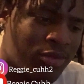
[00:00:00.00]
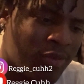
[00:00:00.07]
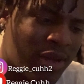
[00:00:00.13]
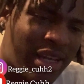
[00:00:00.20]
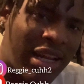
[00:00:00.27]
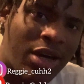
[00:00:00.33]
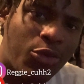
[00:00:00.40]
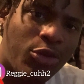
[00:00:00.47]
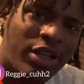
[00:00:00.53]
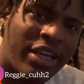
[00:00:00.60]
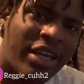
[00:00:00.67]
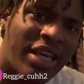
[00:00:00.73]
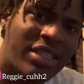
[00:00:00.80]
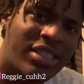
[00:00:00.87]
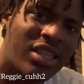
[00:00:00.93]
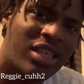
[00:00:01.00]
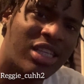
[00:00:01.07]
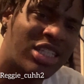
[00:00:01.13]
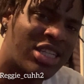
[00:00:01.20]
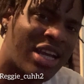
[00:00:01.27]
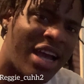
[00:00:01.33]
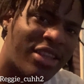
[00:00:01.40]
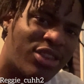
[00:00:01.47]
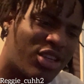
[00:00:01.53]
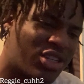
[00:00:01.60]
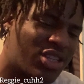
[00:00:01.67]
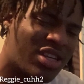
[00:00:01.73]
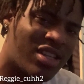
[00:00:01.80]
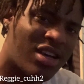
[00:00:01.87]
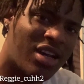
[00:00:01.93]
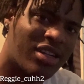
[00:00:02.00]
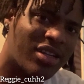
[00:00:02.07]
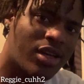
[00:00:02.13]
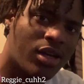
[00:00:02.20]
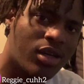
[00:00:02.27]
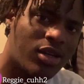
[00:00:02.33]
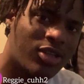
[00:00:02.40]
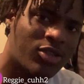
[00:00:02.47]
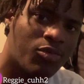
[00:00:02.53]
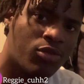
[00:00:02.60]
Man, I would've instantly shot the shit out of cuz,